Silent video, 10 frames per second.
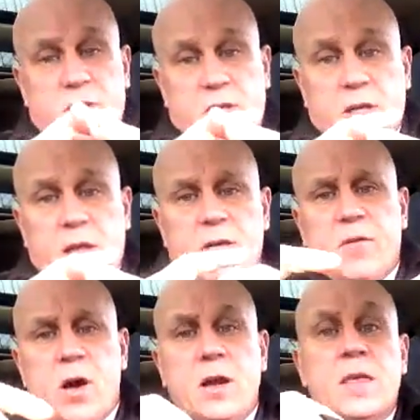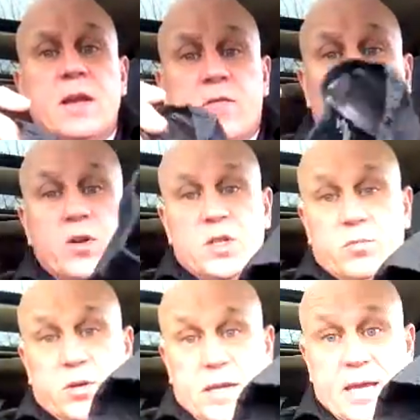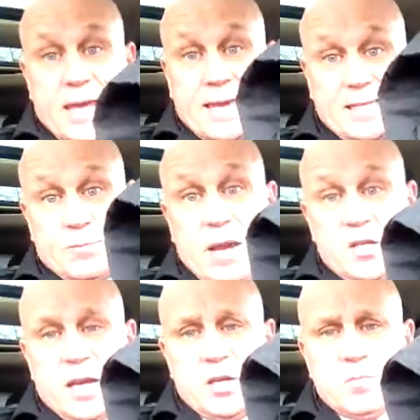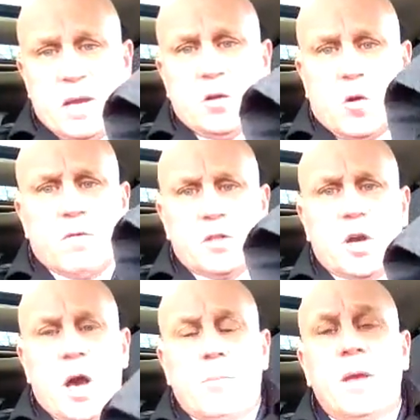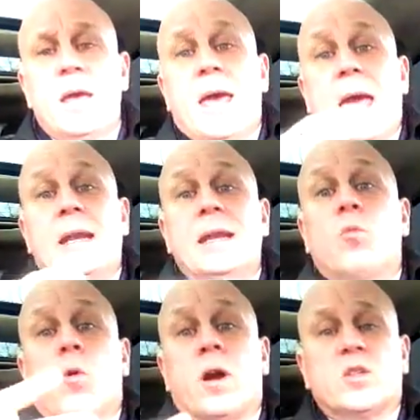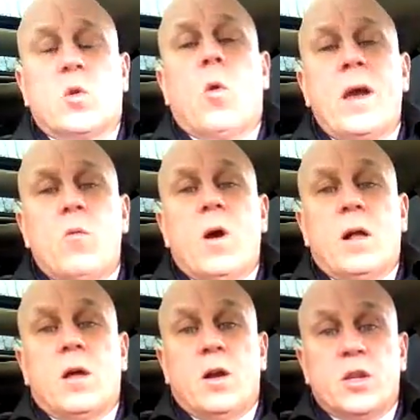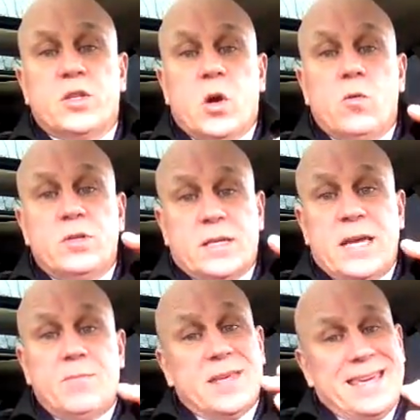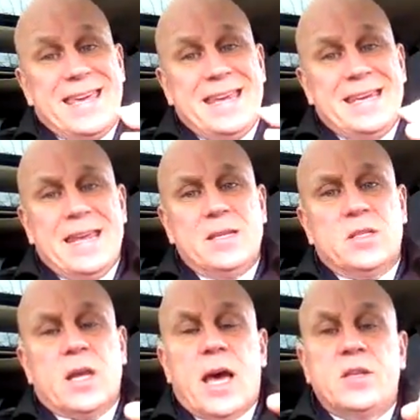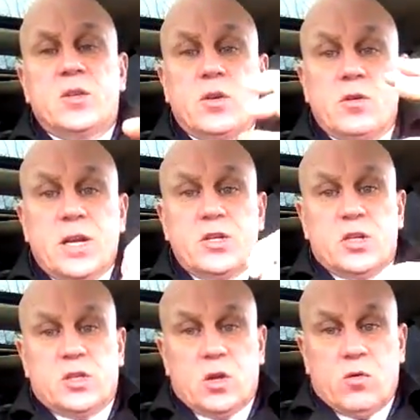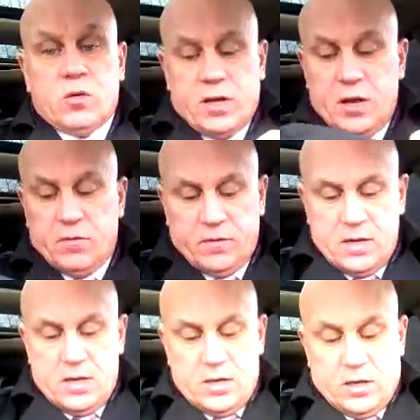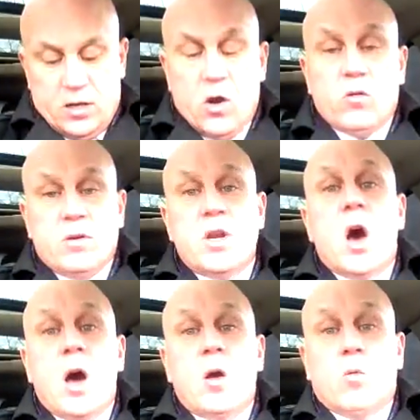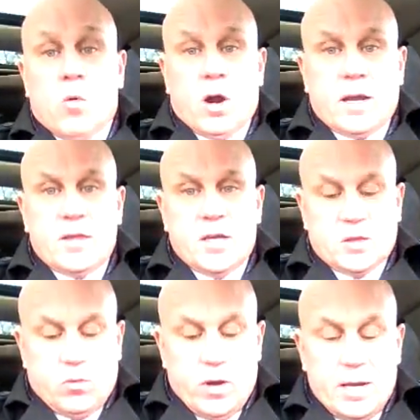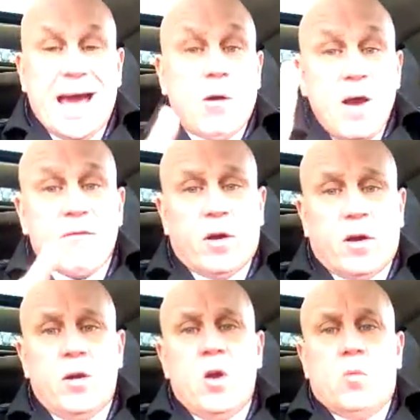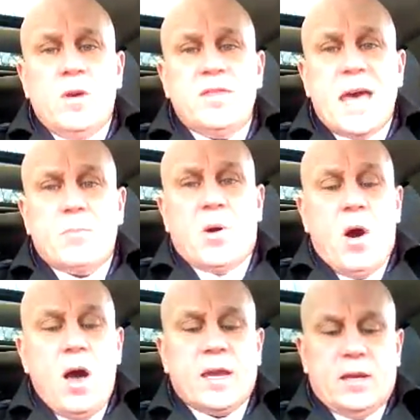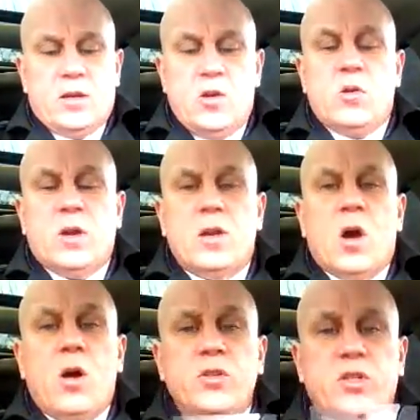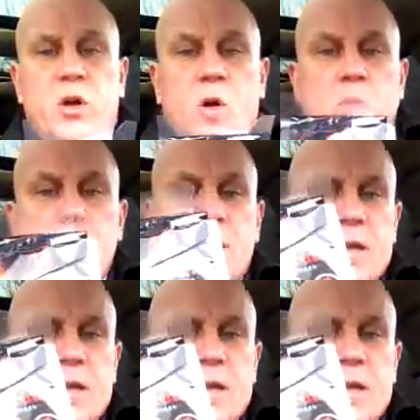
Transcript: put the glove on, and then of course you put the space age mitt over top, and it works quite well on its own to keep the heat inside so your digits don't kind of, not work at this point. However, with that pocket, you can also